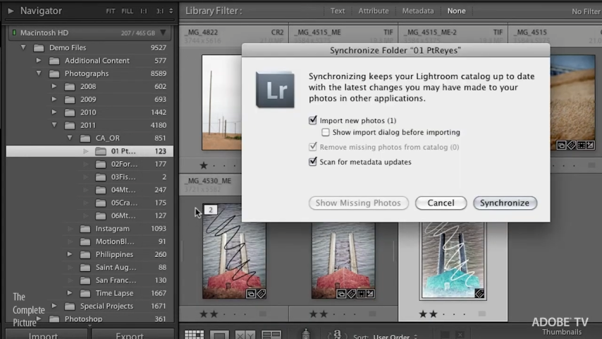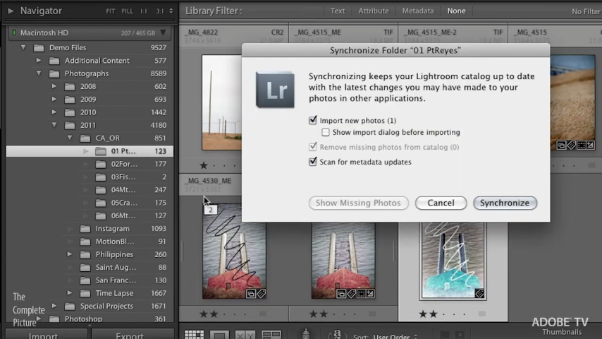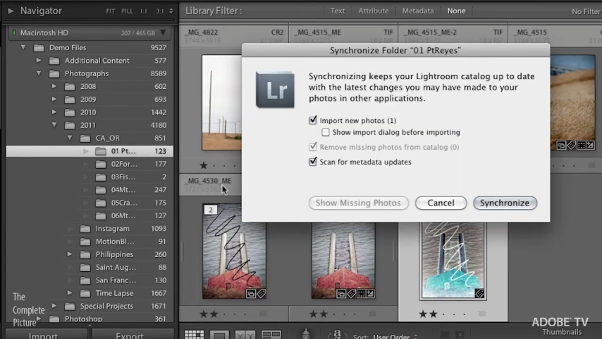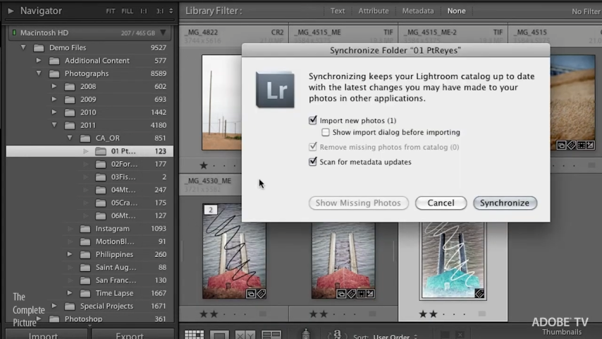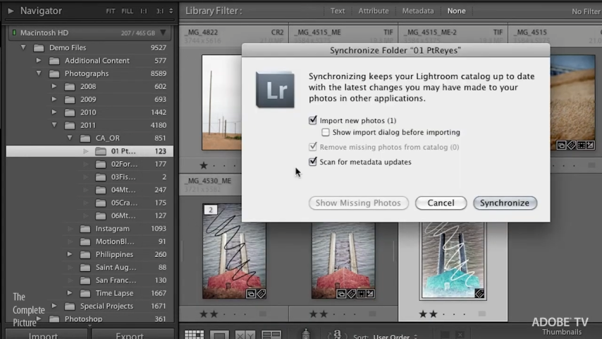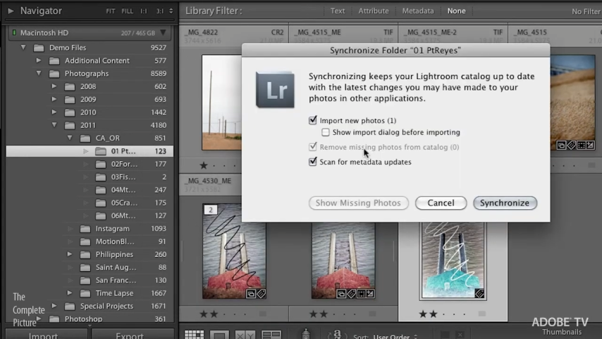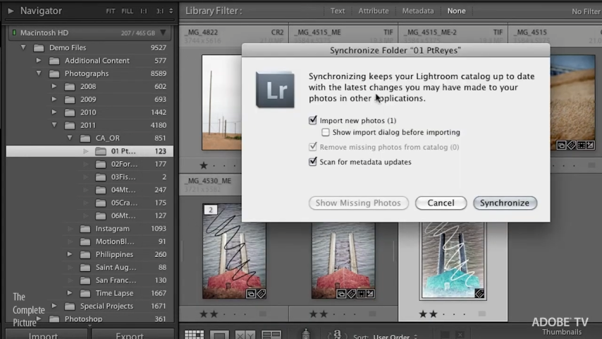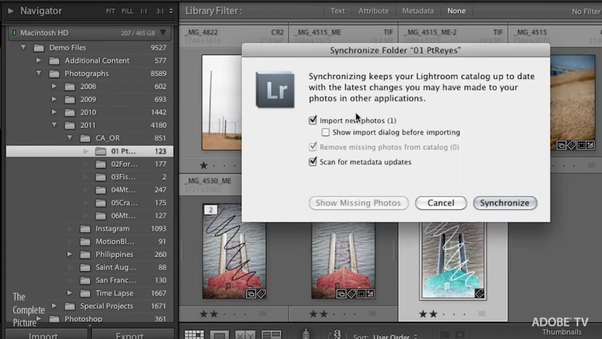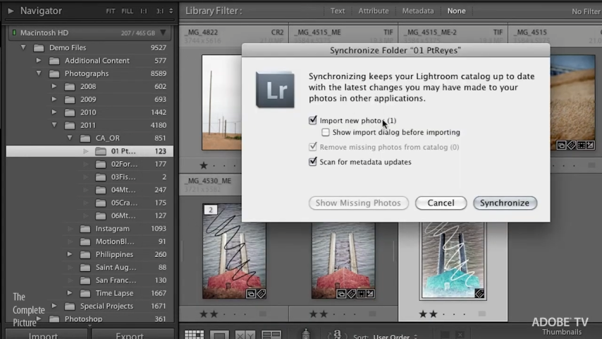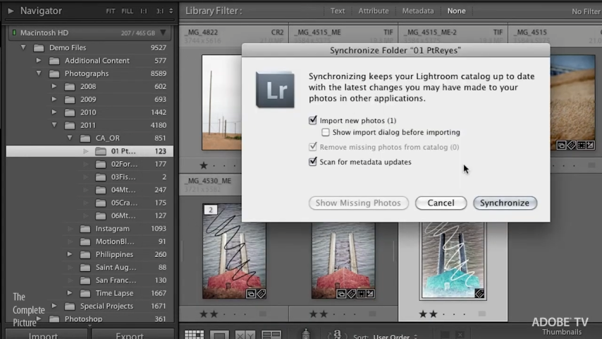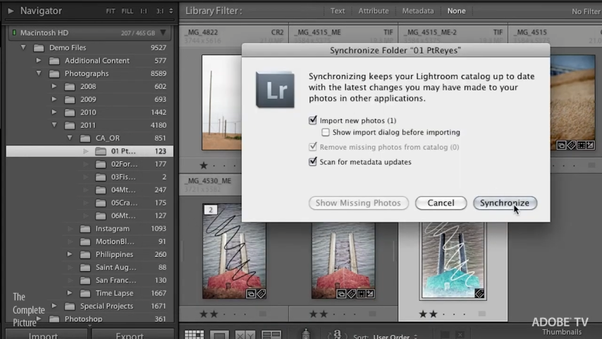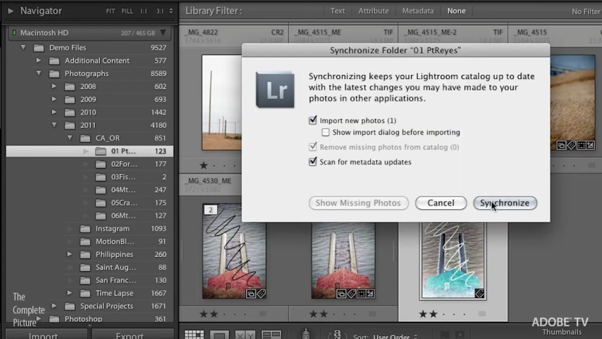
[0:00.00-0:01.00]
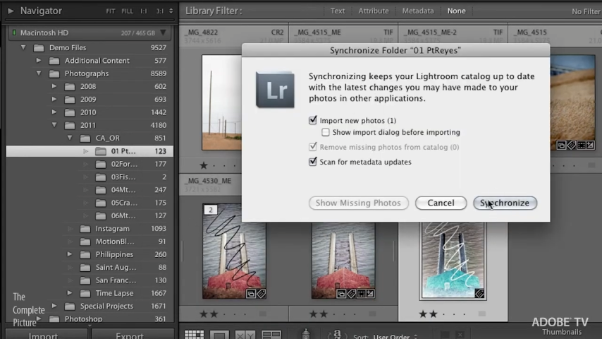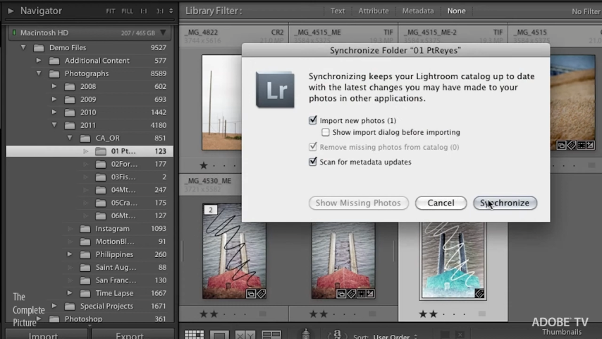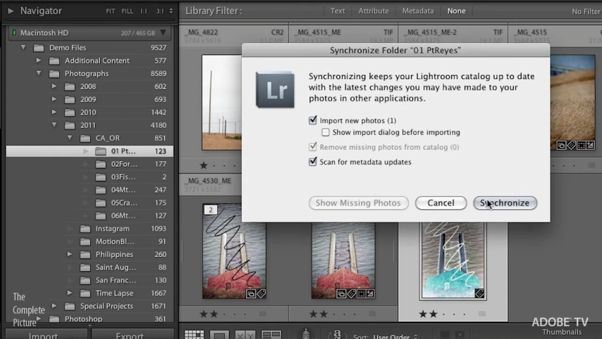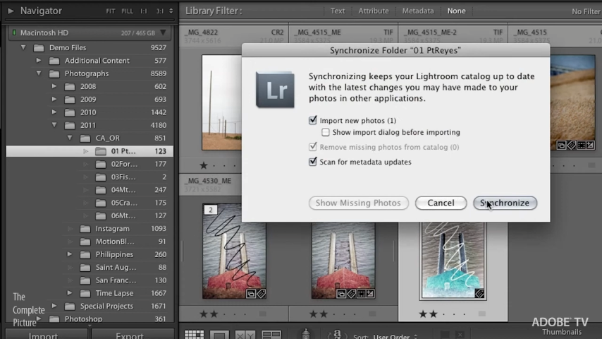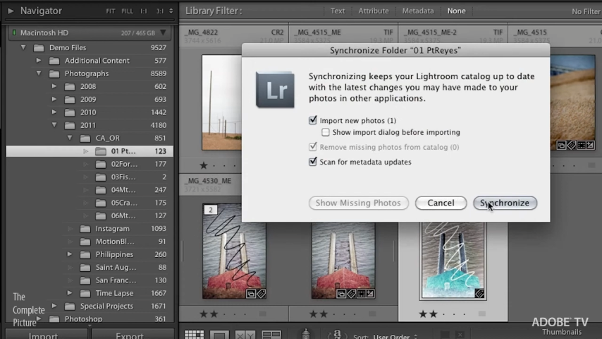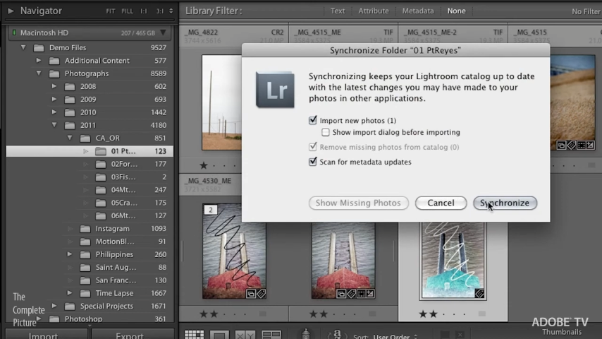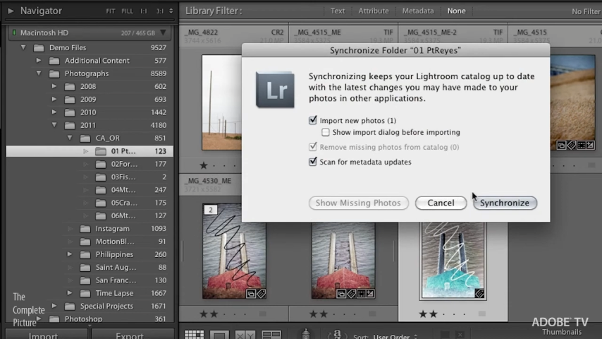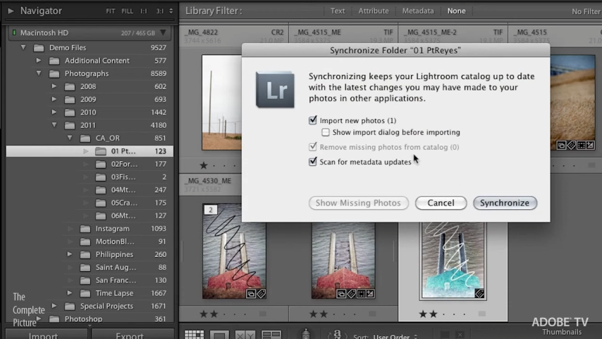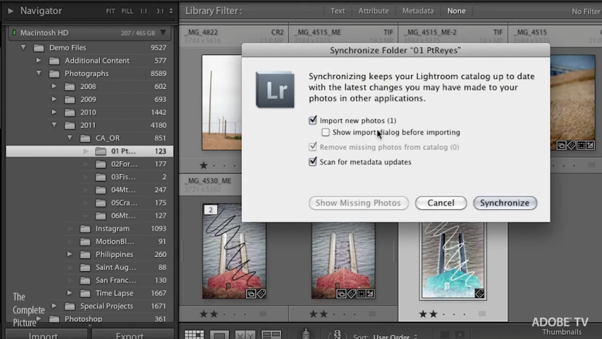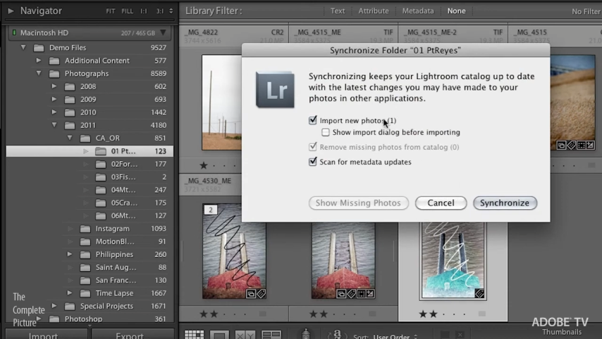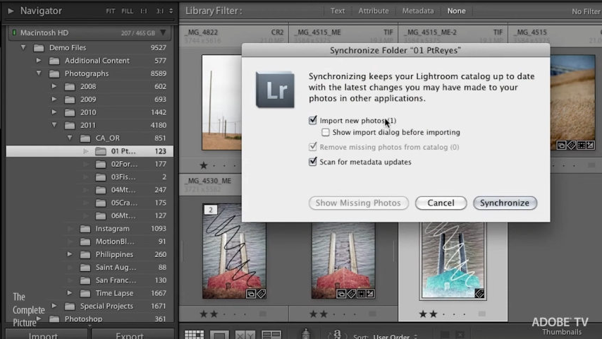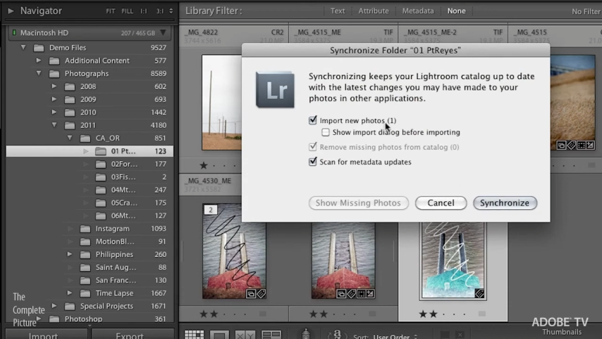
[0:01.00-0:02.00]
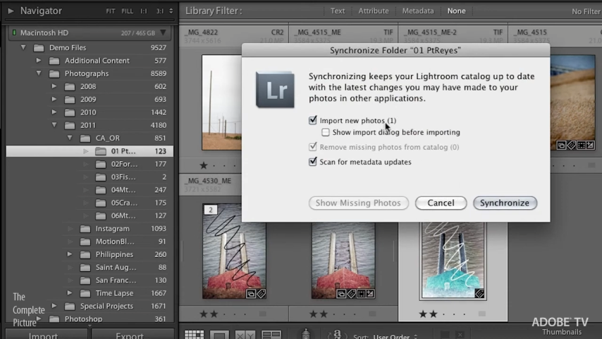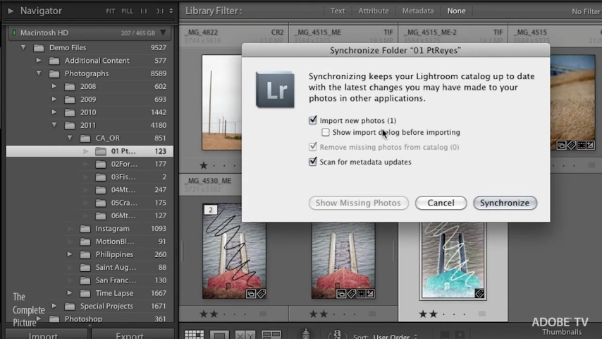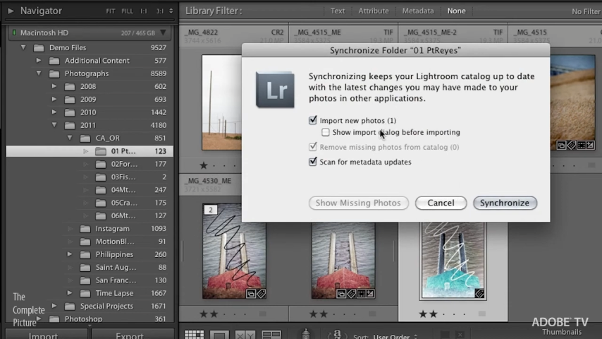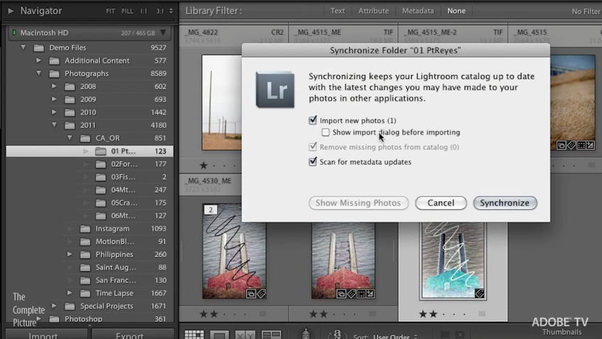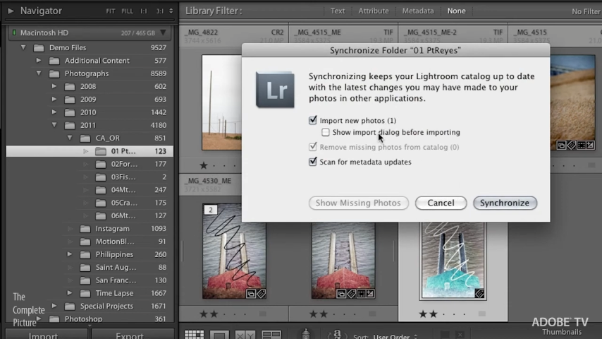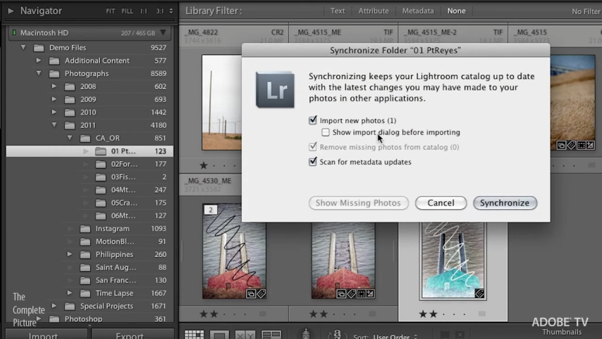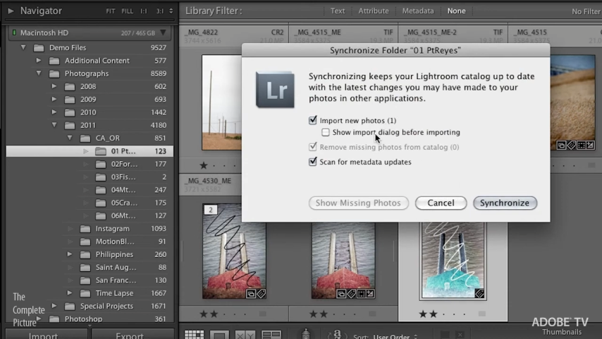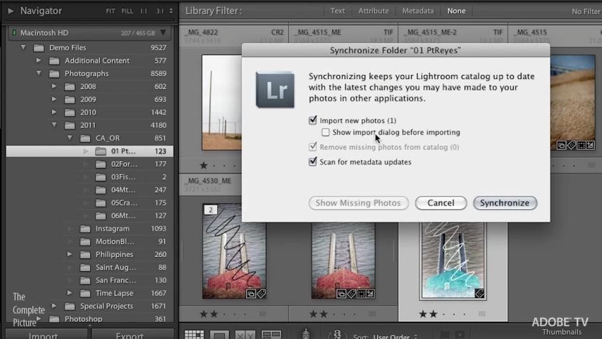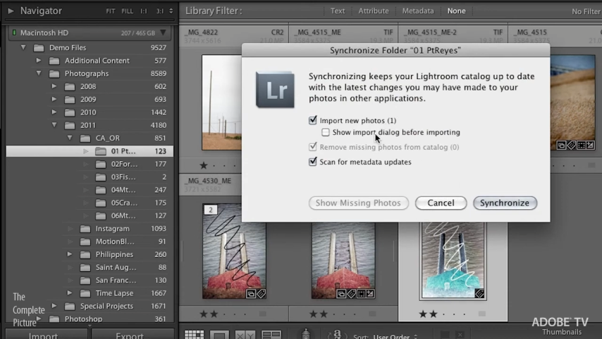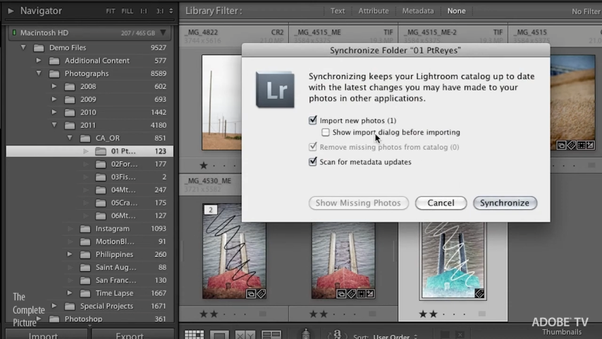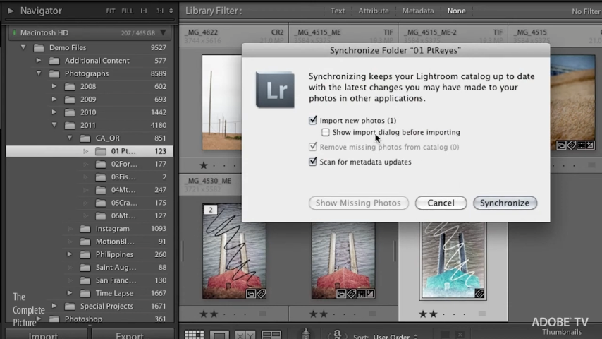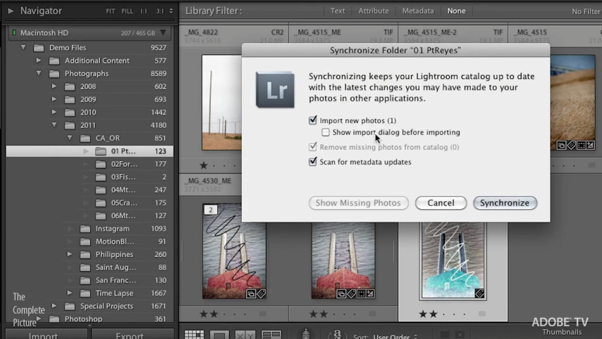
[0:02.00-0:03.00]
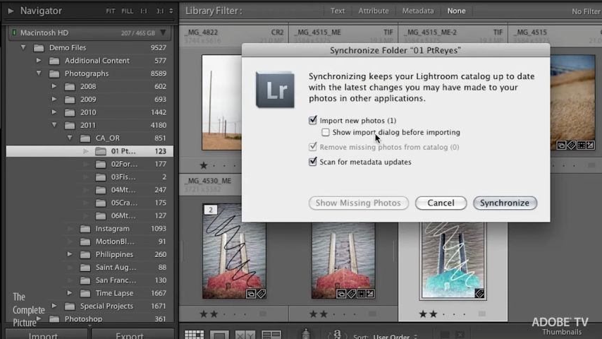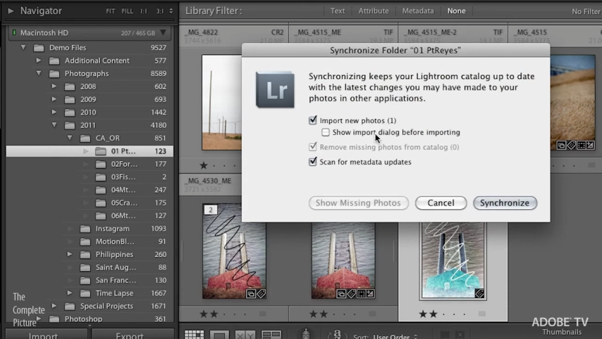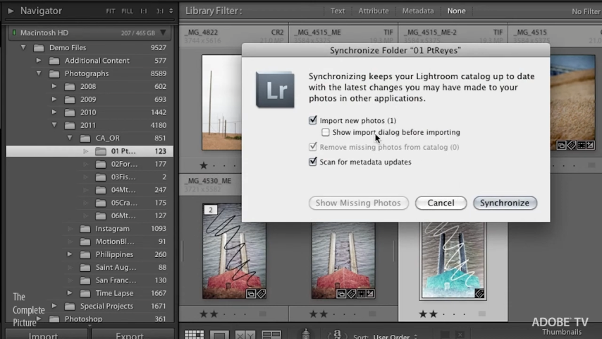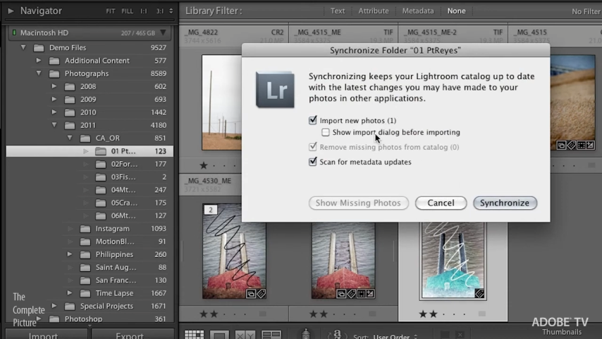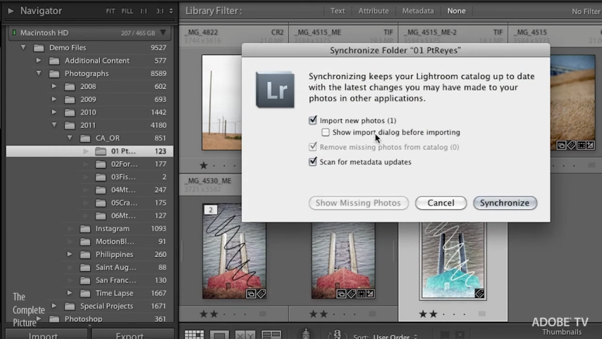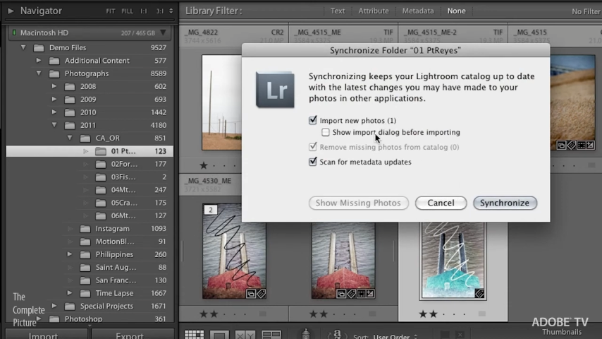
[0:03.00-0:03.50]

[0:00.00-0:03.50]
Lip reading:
(no speaker visible)